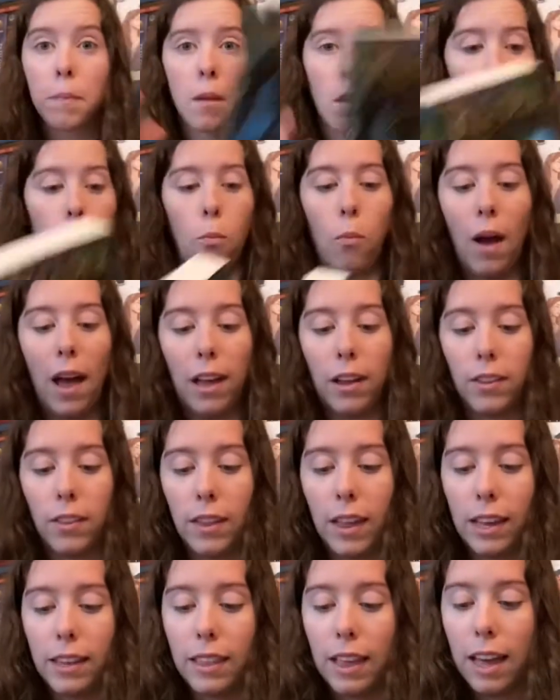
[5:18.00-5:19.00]
Wild.
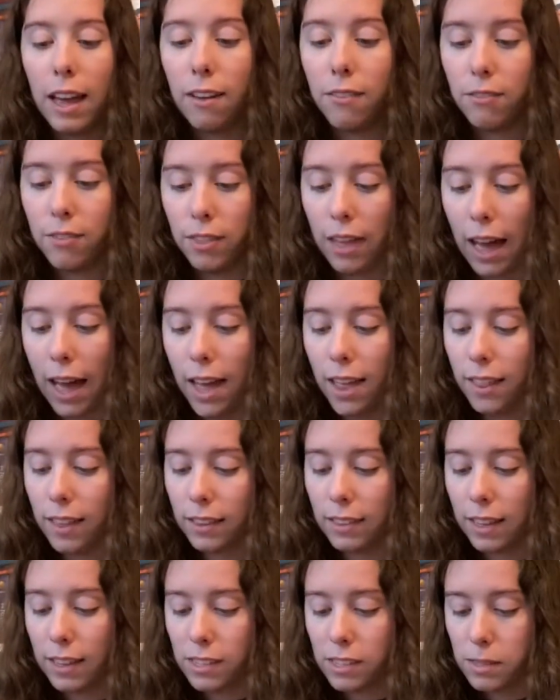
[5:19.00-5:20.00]
Like, they have that, like
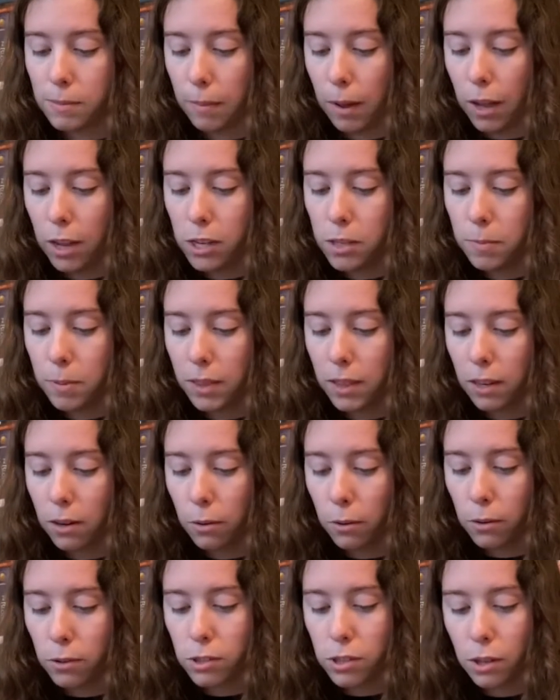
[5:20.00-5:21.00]
that smudge, but then
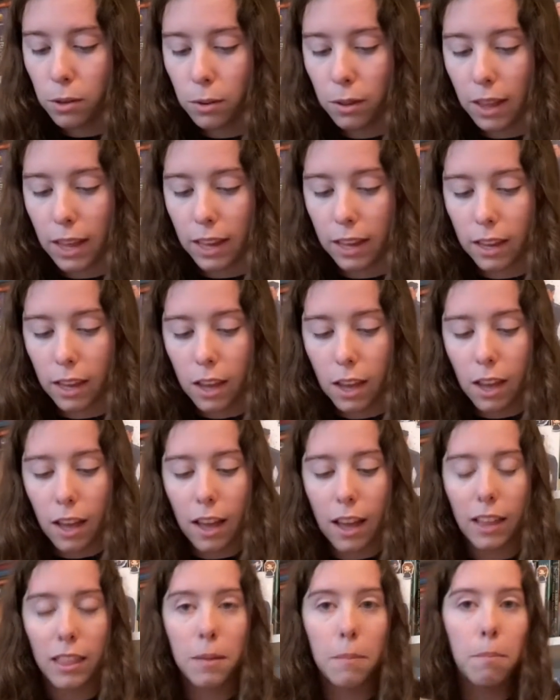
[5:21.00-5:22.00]
also, like,
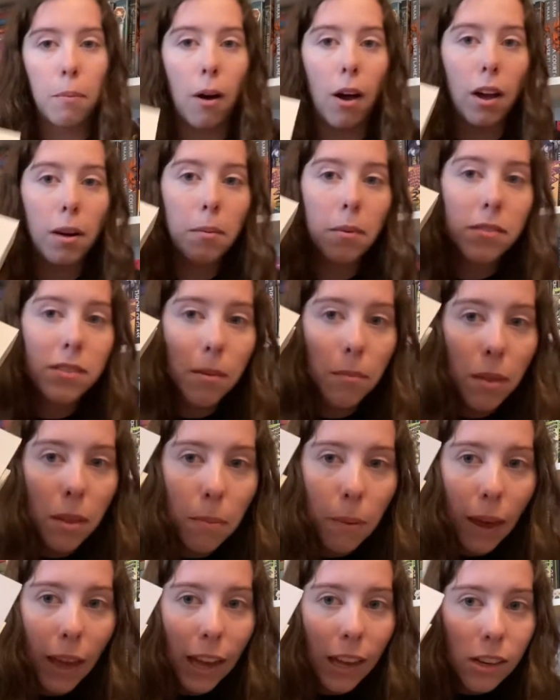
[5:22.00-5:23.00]
at the bottom of some of the
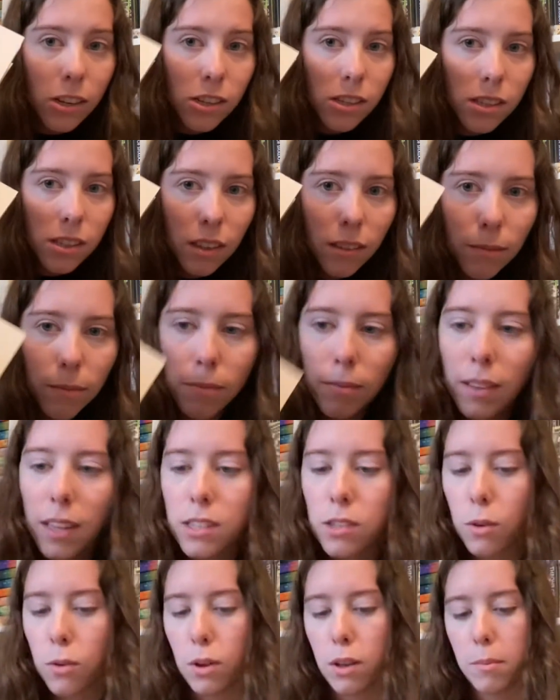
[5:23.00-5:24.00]
pages, that's
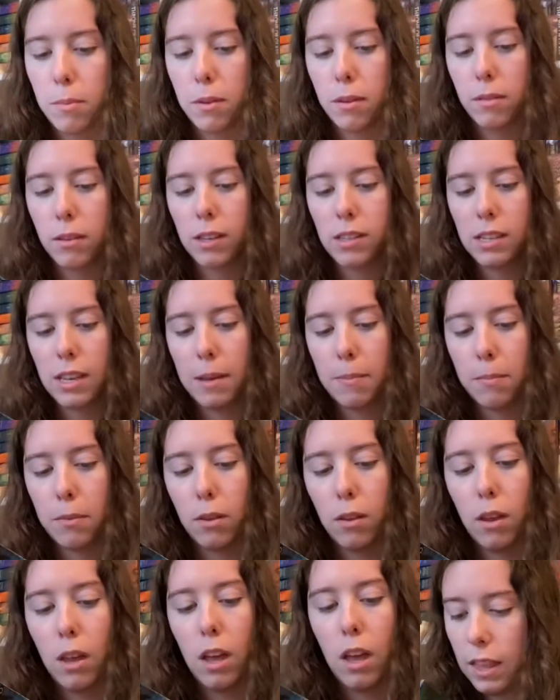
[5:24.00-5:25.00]
a horrible
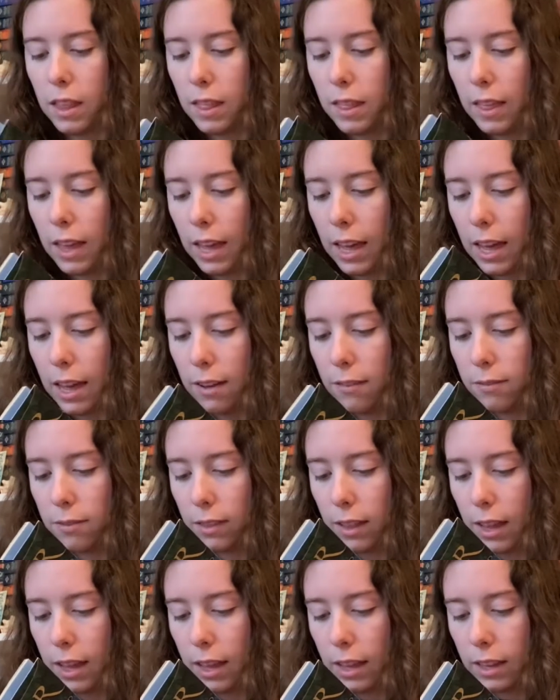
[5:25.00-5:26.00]
example. They have,
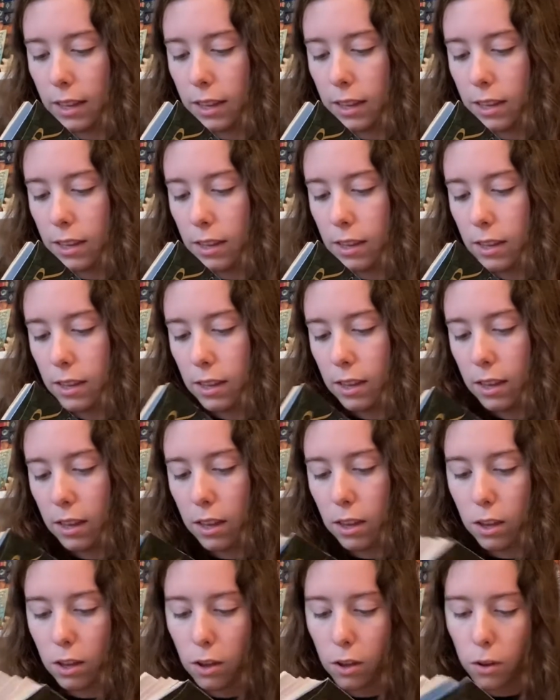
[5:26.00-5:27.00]
like,
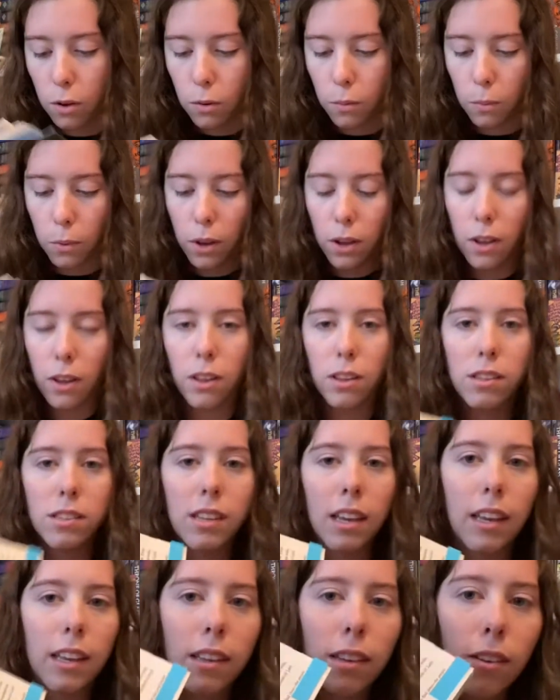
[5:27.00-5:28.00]
words.
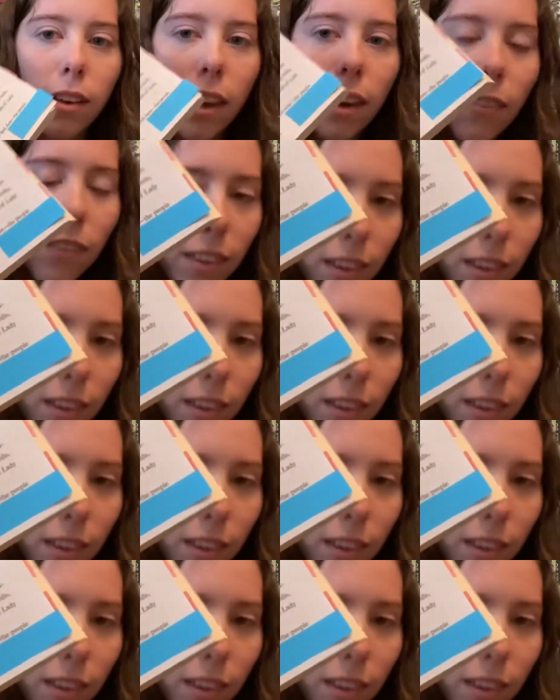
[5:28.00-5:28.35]
Like, you can't really